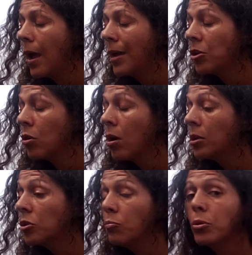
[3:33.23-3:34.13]
And you're
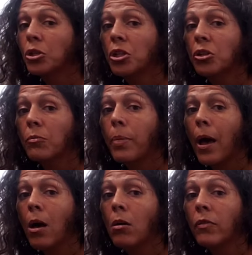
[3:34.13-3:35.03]
also pushing your
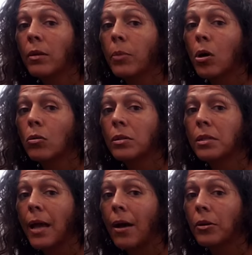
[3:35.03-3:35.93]
pelvic bones
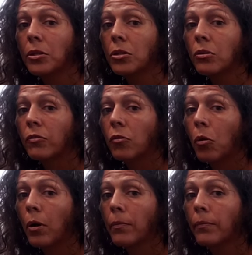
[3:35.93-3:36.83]
down into the
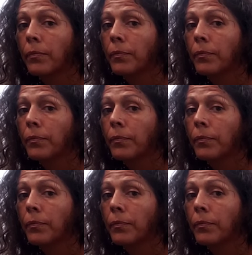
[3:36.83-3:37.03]
floor.